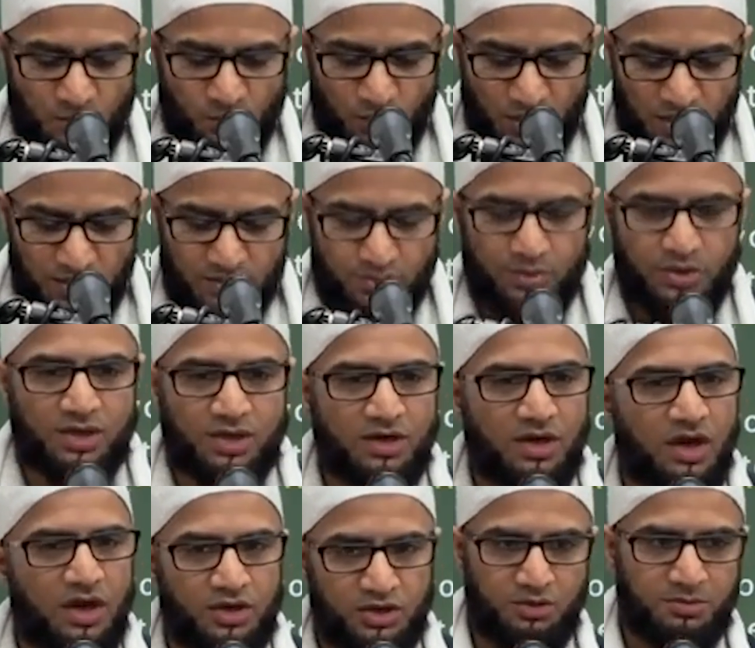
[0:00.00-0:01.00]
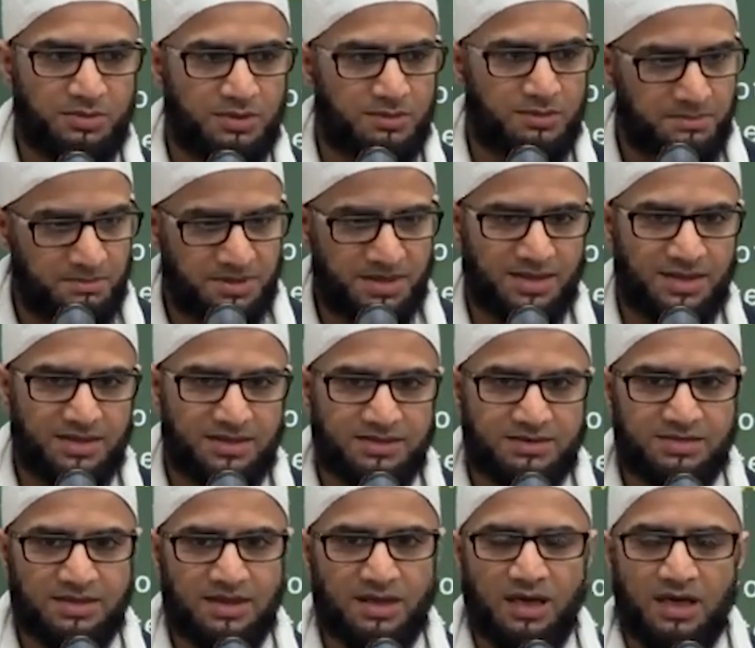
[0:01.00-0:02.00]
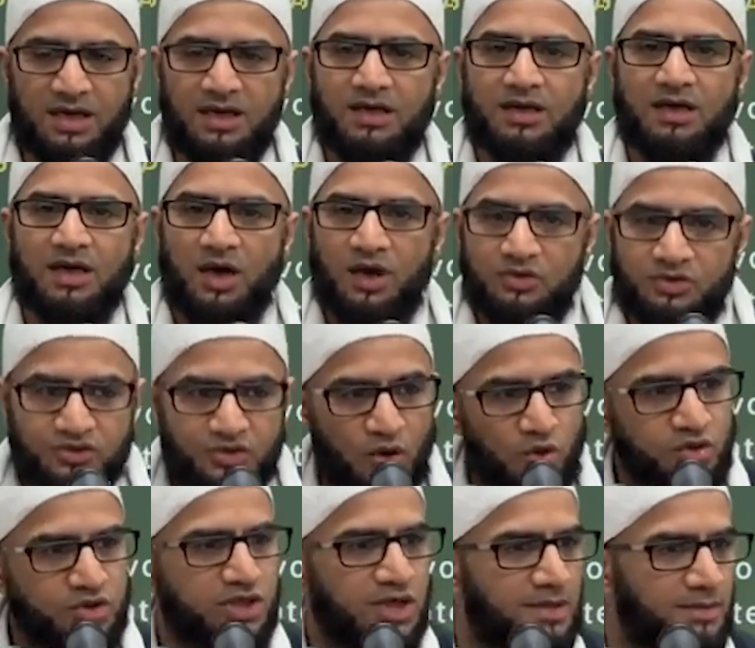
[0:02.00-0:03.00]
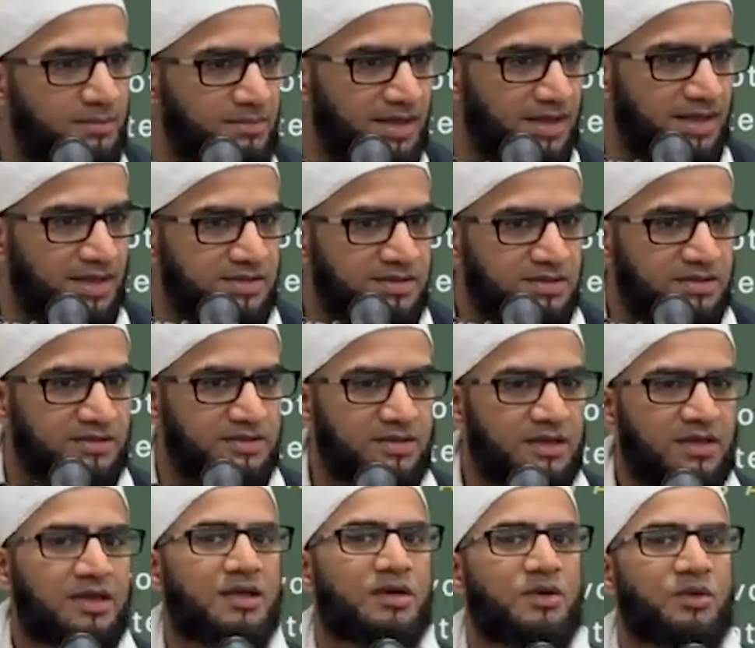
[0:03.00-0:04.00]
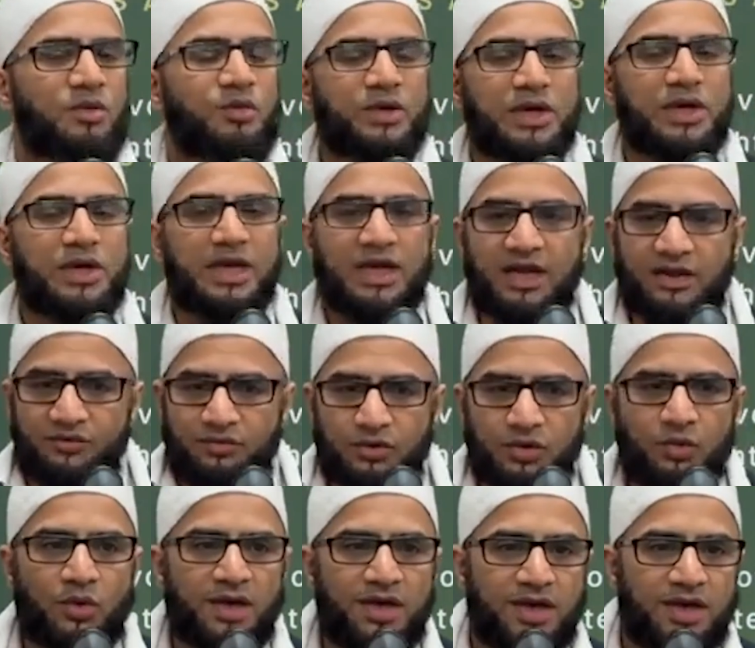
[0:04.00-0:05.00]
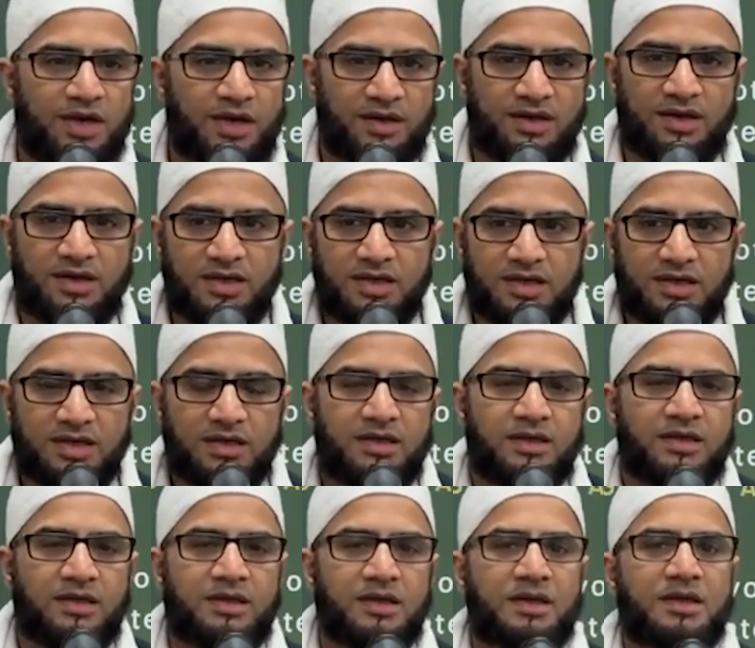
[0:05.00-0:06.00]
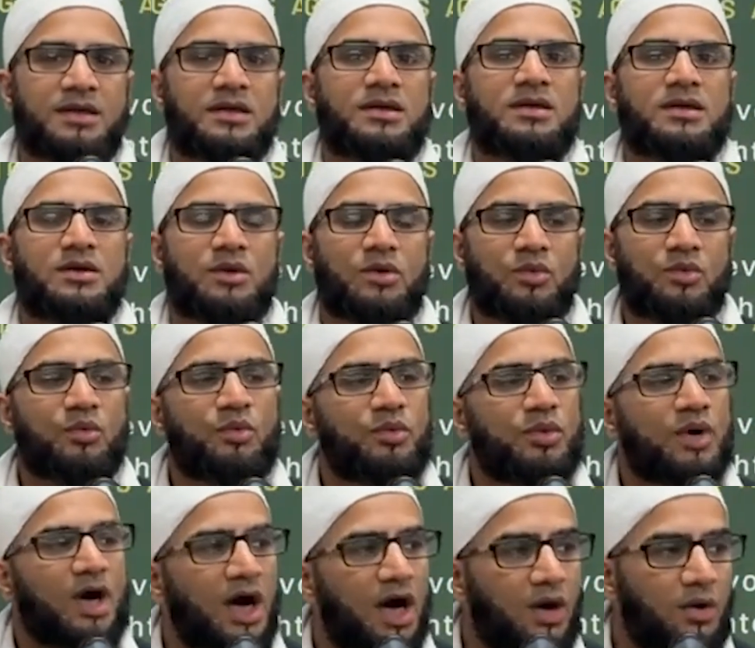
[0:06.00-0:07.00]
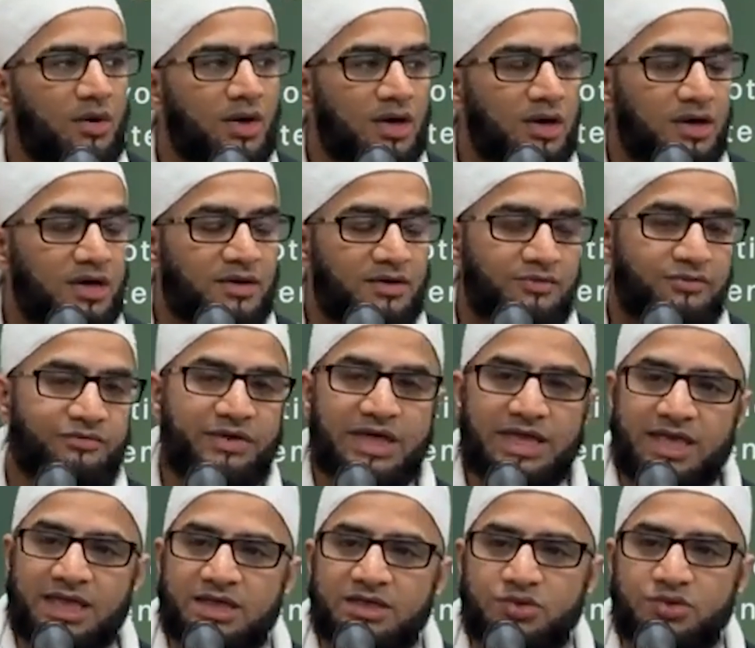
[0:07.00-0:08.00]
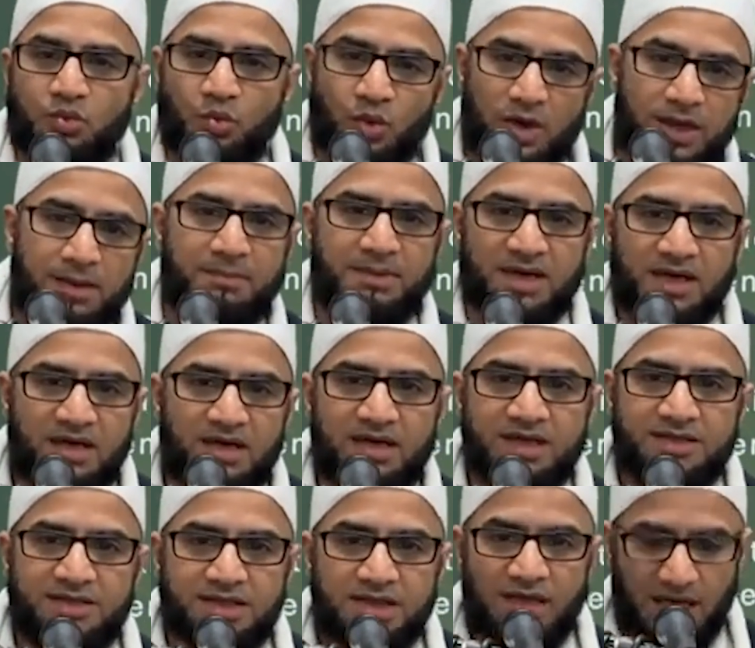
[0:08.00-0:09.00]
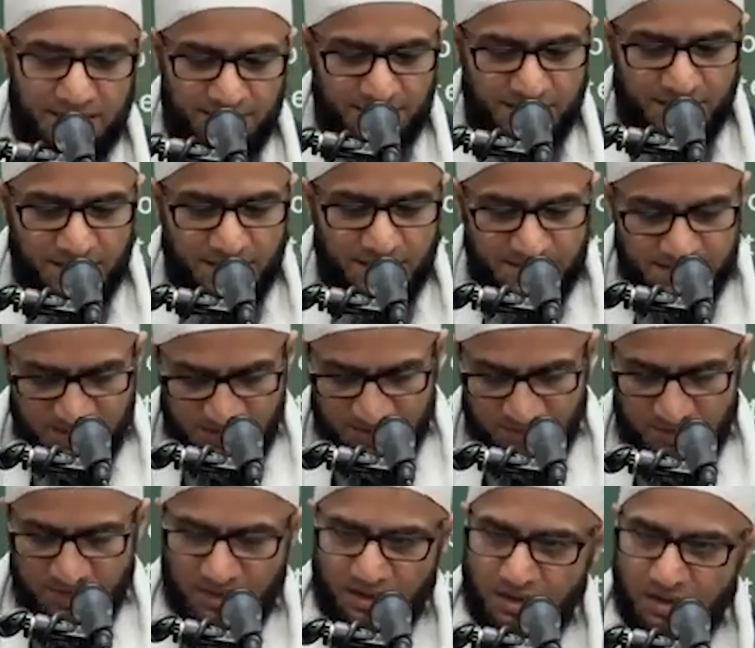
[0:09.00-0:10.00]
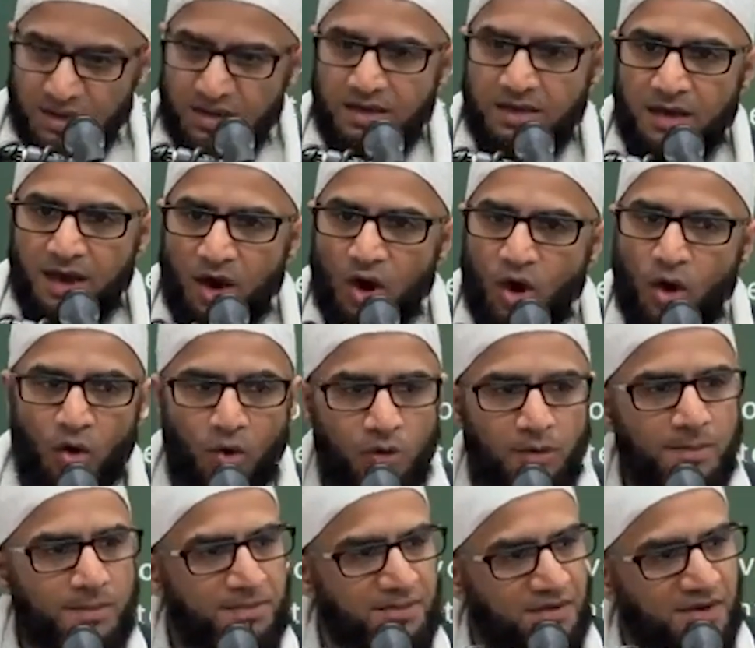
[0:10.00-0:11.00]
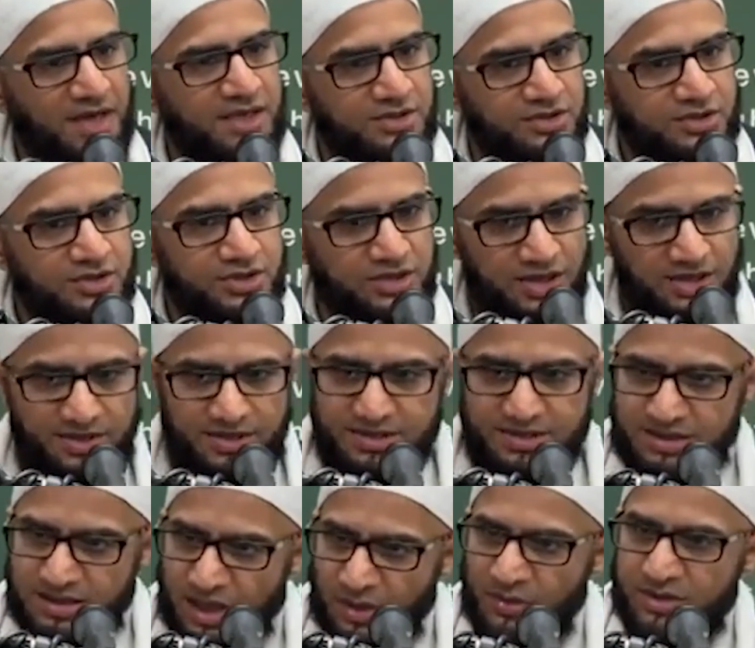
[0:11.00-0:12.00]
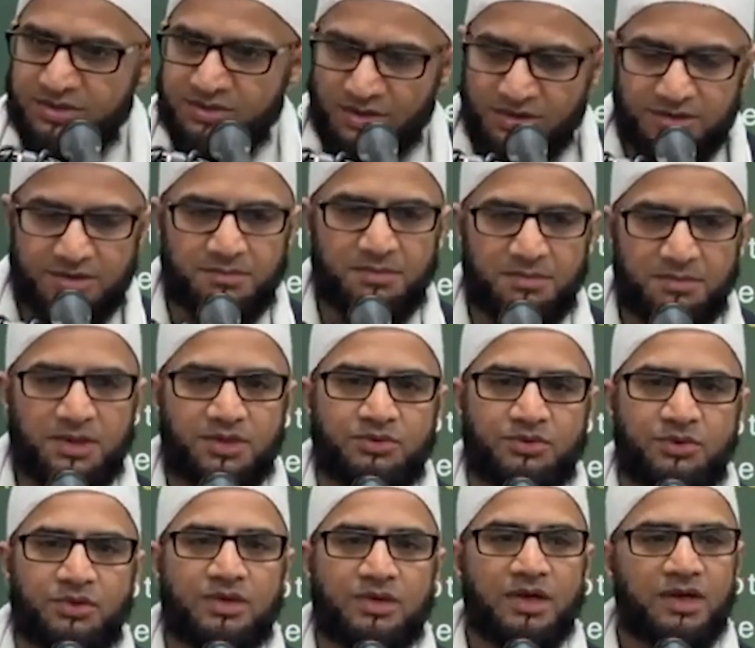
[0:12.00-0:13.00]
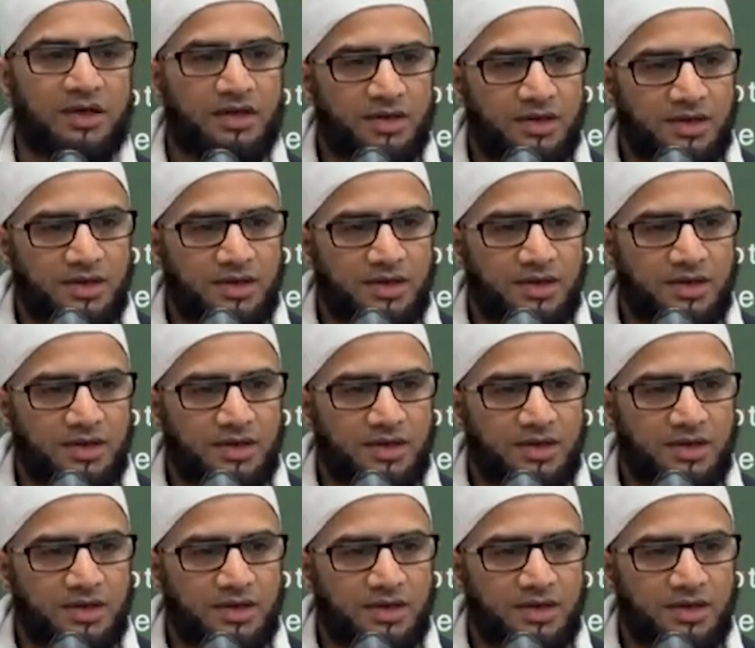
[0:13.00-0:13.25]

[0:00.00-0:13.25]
When we are human beings, social beings, we live with one another, our feelings will be hurt. And this is the whole branch, and this is how I started my talk,